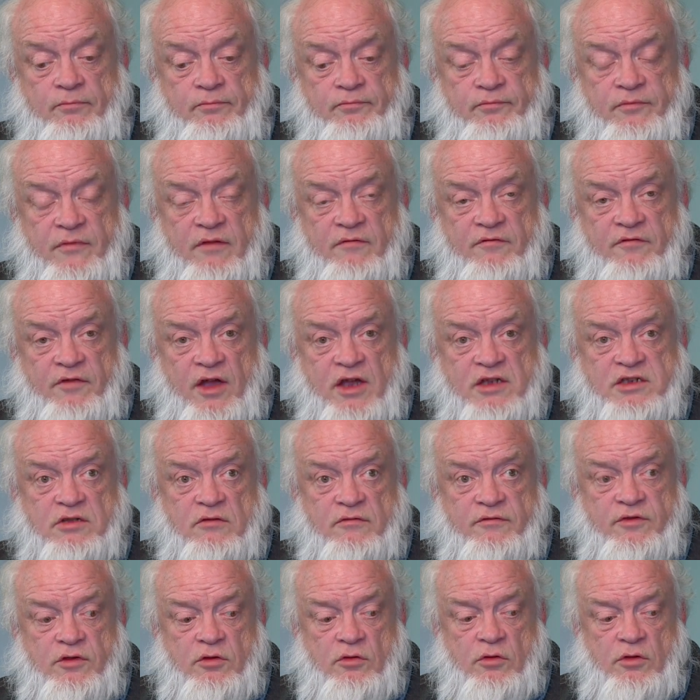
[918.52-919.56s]
fossil
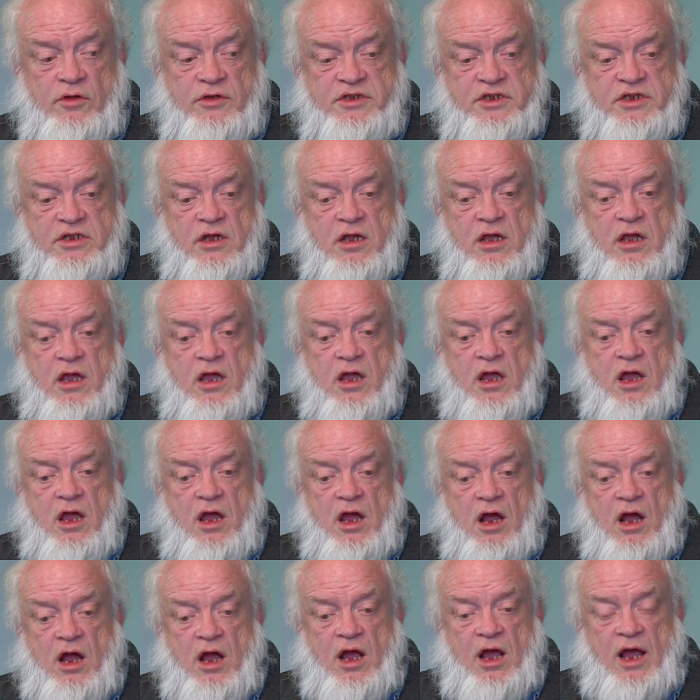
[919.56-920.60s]
fuels,
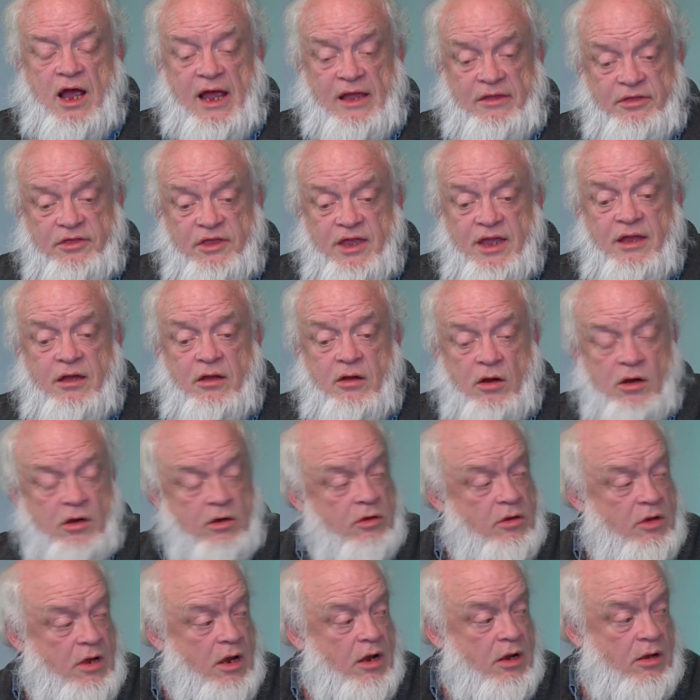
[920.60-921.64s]
I think, are,
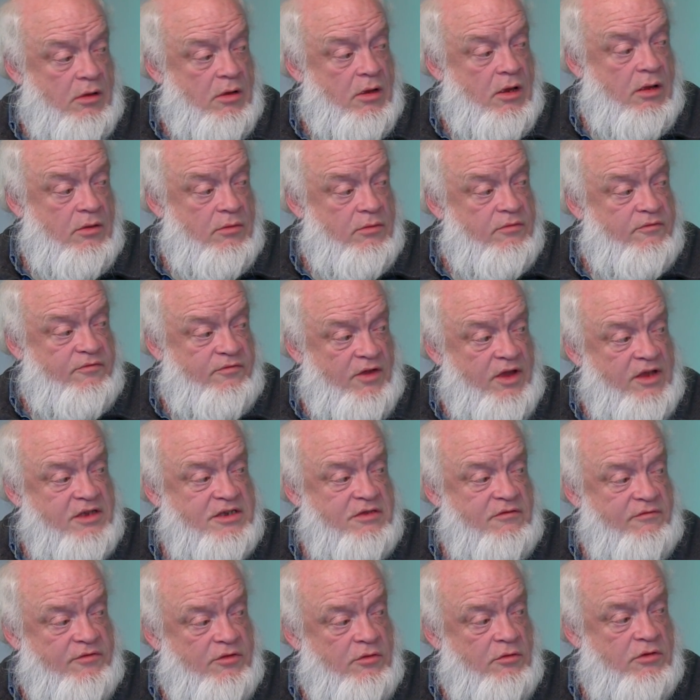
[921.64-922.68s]
uh,
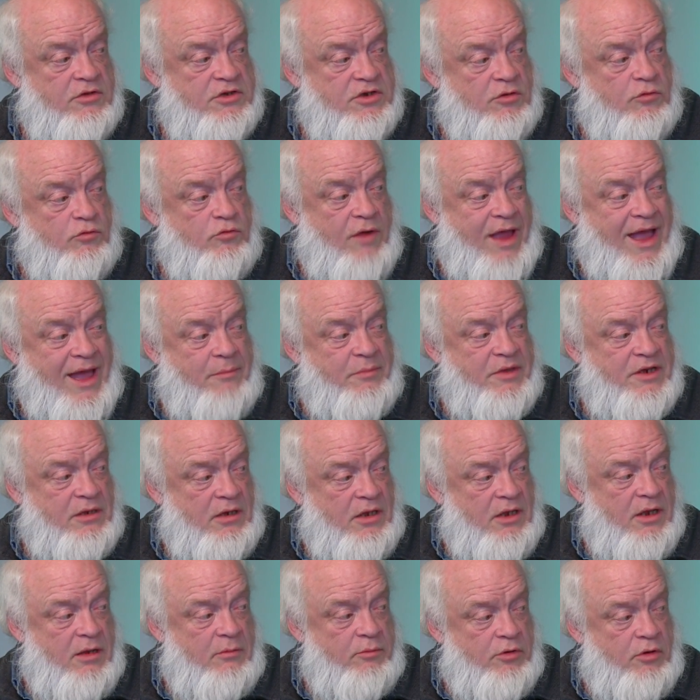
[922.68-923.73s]
fossil fuels are
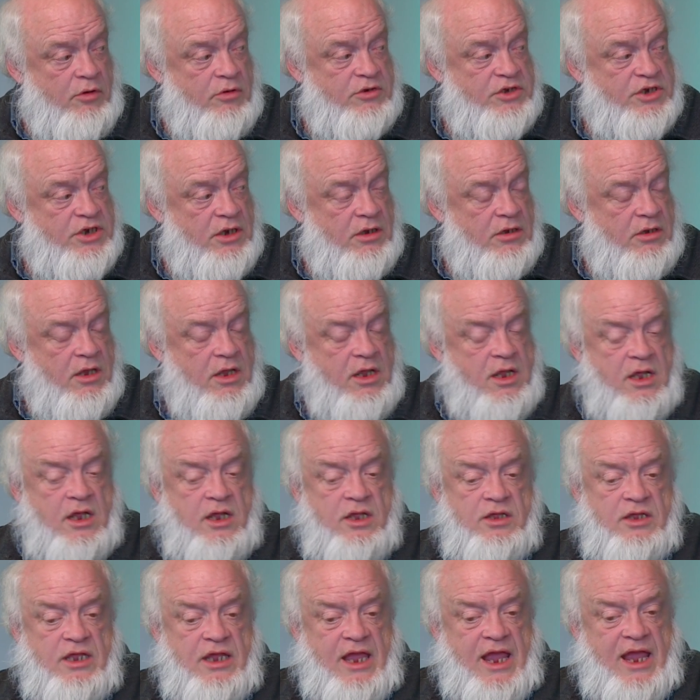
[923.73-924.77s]
rapidly approaching
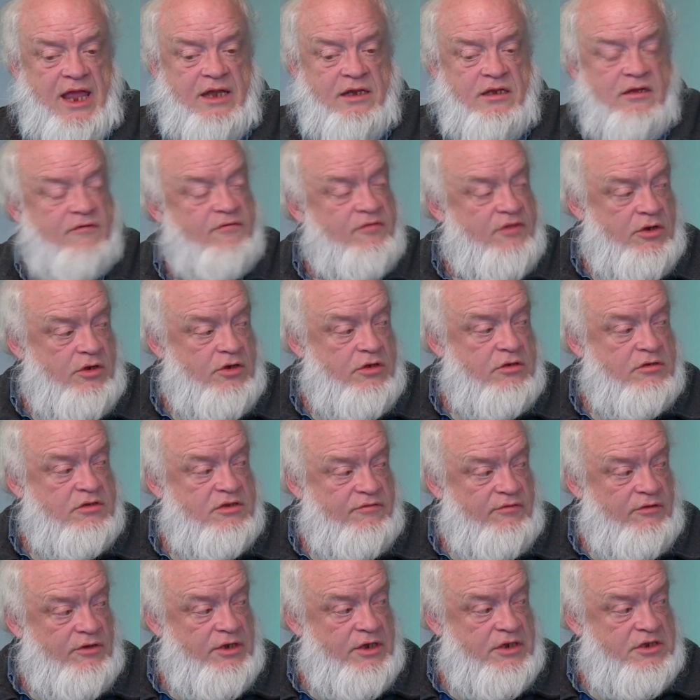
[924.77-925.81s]
the end of their
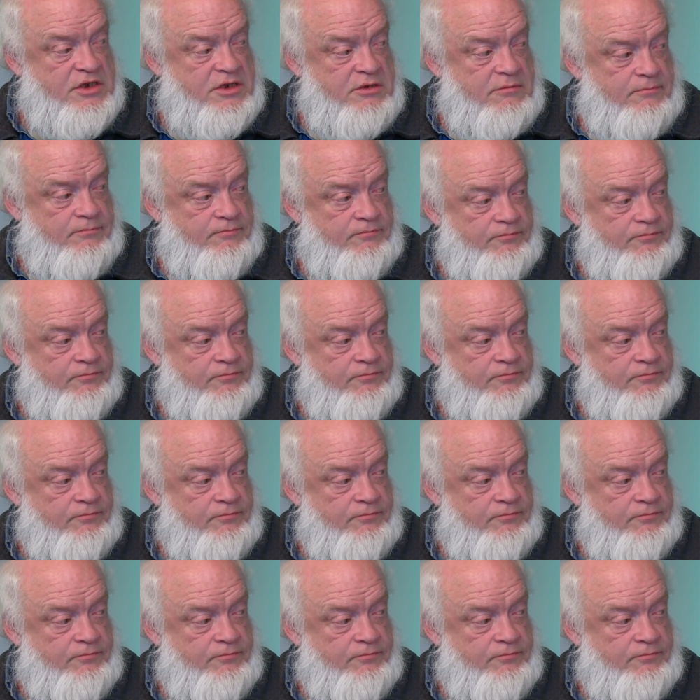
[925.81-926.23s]
usefulness.